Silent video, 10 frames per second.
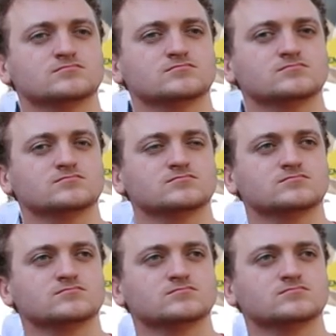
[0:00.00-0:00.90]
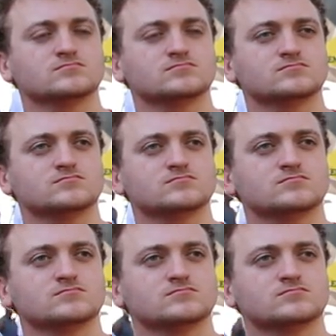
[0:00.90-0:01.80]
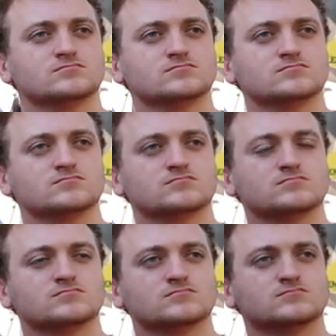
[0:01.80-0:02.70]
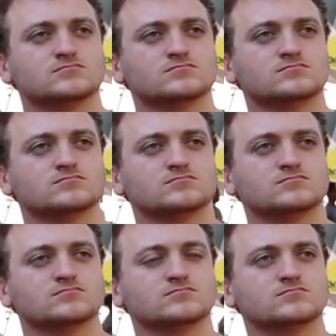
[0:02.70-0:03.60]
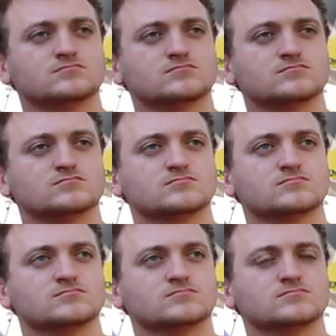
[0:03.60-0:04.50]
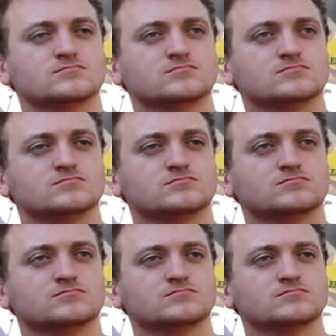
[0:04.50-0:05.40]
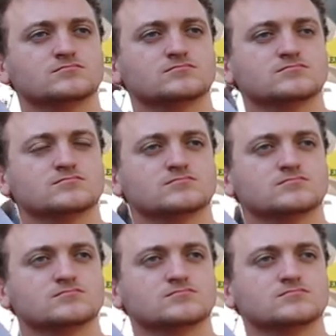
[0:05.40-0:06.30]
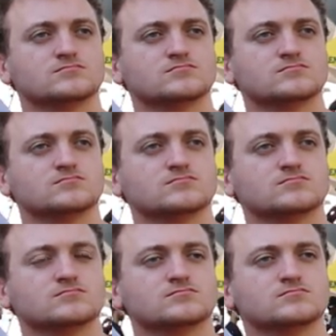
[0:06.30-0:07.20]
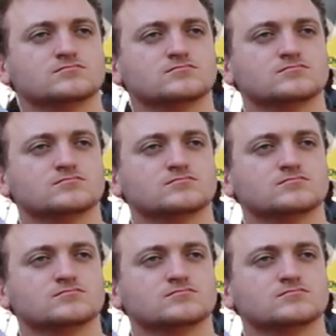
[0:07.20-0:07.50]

(not speaking)